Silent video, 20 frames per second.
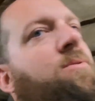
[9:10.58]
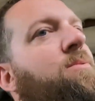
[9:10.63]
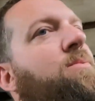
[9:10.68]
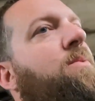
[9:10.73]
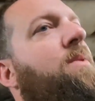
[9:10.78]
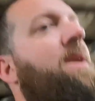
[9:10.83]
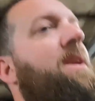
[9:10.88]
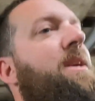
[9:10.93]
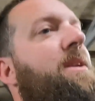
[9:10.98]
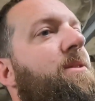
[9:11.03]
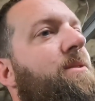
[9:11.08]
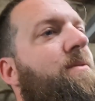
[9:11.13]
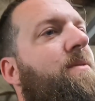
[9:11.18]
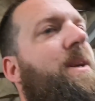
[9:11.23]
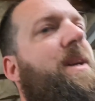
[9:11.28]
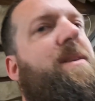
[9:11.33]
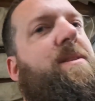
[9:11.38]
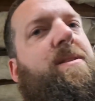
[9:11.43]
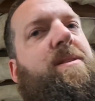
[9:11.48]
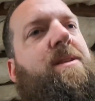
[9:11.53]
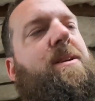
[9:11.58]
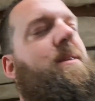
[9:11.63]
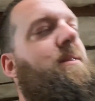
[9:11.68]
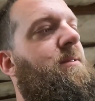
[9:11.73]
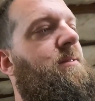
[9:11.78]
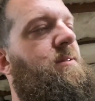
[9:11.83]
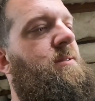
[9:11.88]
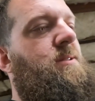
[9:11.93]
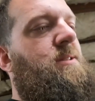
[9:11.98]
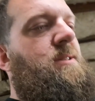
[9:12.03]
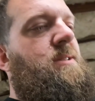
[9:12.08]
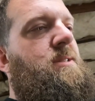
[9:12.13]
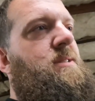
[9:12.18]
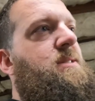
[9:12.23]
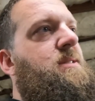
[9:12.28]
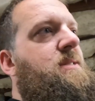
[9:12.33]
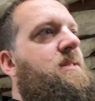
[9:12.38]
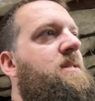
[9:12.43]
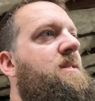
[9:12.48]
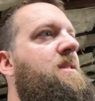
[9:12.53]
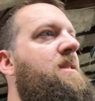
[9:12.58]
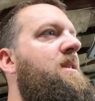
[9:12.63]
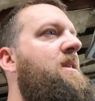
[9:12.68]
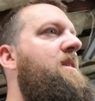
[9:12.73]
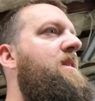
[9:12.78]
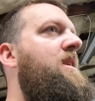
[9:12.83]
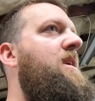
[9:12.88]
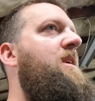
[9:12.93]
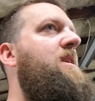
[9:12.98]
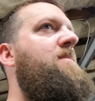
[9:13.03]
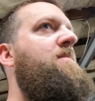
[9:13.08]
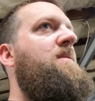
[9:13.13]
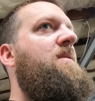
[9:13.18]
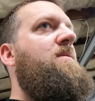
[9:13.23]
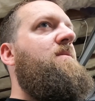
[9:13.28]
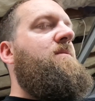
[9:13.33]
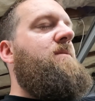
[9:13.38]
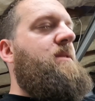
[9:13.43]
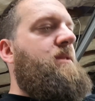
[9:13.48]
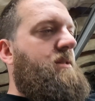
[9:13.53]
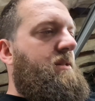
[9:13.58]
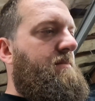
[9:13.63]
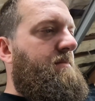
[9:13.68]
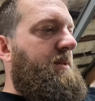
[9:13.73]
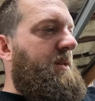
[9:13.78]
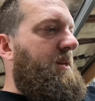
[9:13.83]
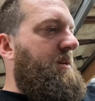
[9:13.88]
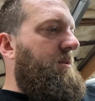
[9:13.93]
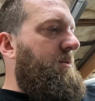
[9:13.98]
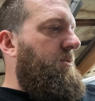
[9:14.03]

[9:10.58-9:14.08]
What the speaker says: or why they're out of there. Did I take them out because I'm like,